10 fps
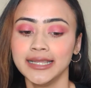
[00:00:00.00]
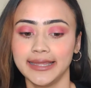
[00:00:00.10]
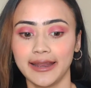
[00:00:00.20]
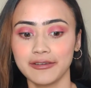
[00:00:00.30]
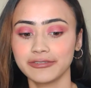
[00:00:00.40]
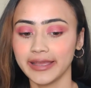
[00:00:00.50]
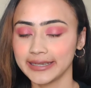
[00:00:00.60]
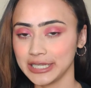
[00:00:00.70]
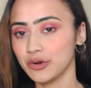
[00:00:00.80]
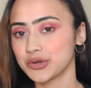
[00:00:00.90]
that I
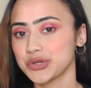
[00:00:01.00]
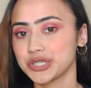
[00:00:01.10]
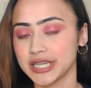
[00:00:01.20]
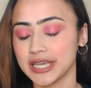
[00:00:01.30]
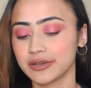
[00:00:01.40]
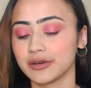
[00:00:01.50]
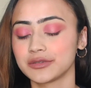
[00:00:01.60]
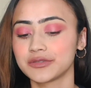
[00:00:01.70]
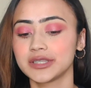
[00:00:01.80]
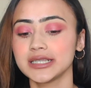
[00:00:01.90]
finally got to share all
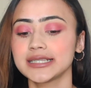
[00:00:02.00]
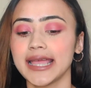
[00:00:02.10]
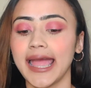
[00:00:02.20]
of this.